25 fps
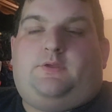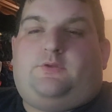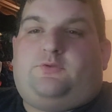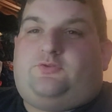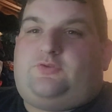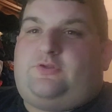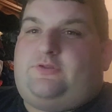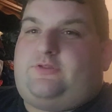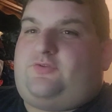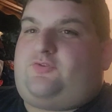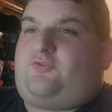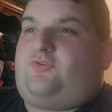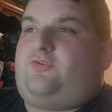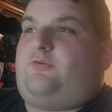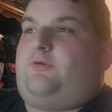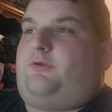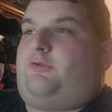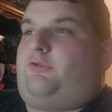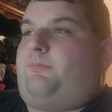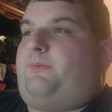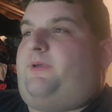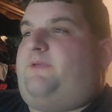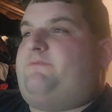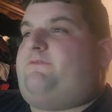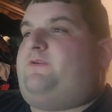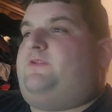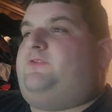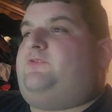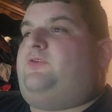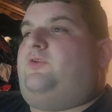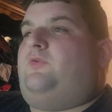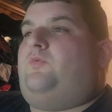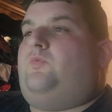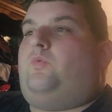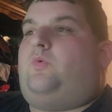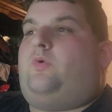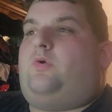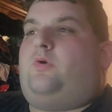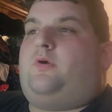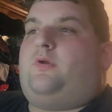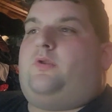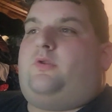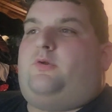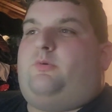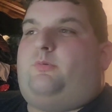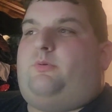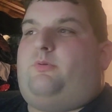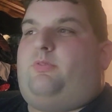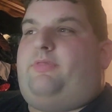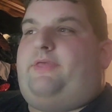So this is directed by Vincent Ward,
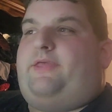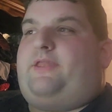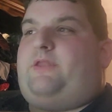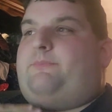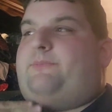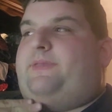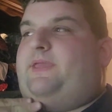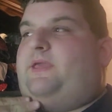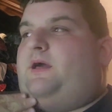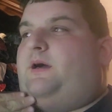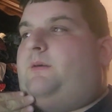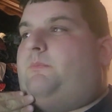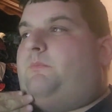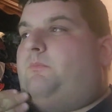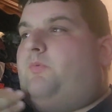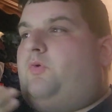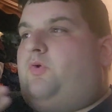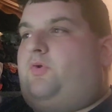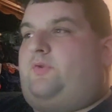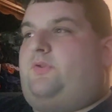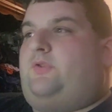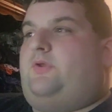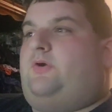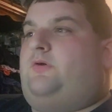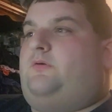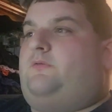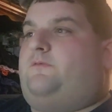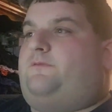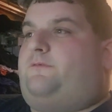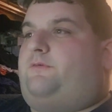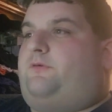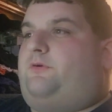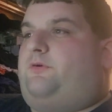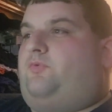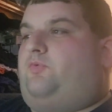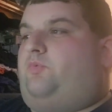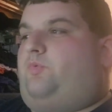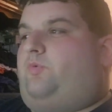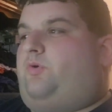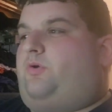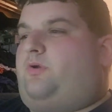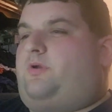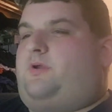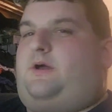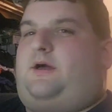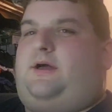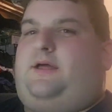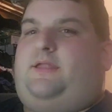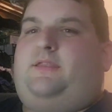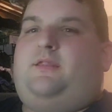who would later become more known for his
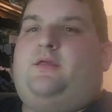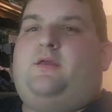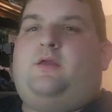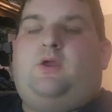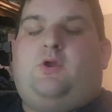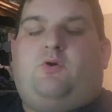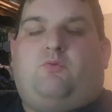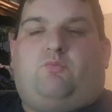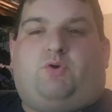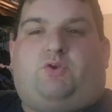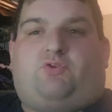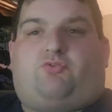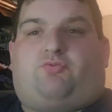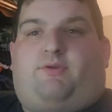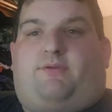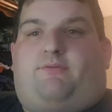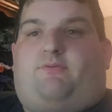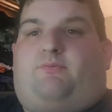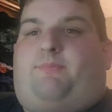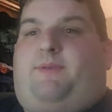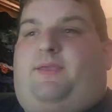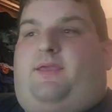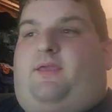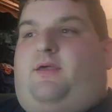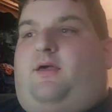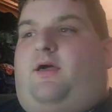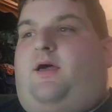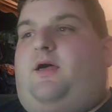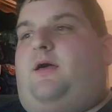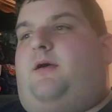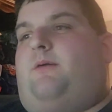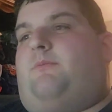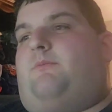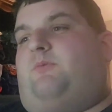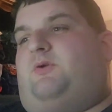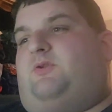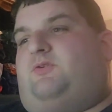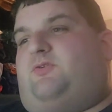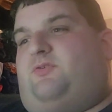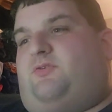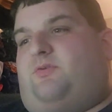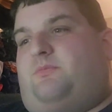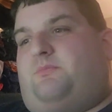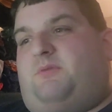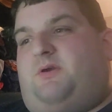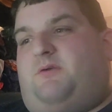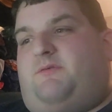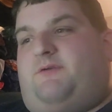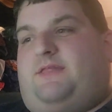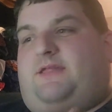work on What Dreams May Come, which is a
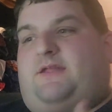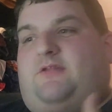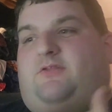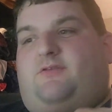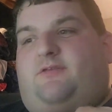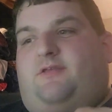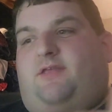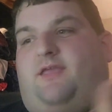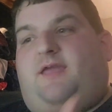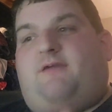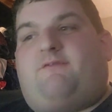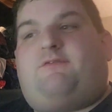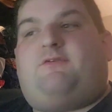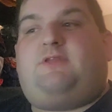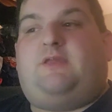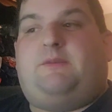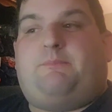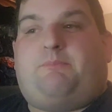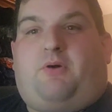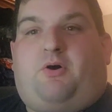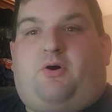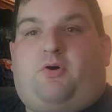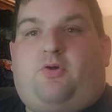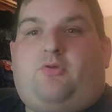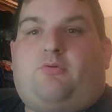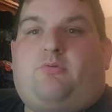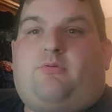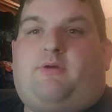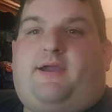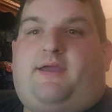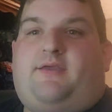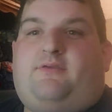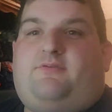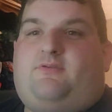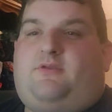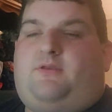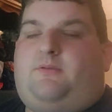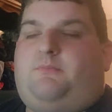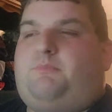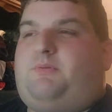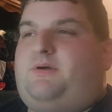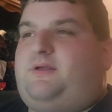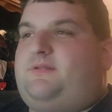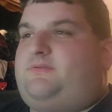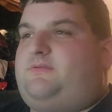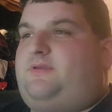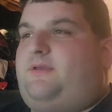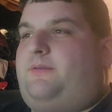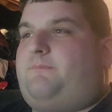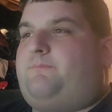movie that's heavily polarizing,
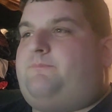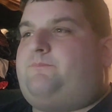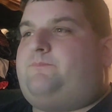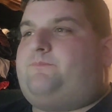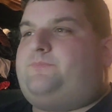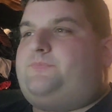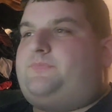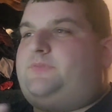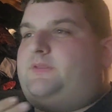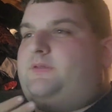but um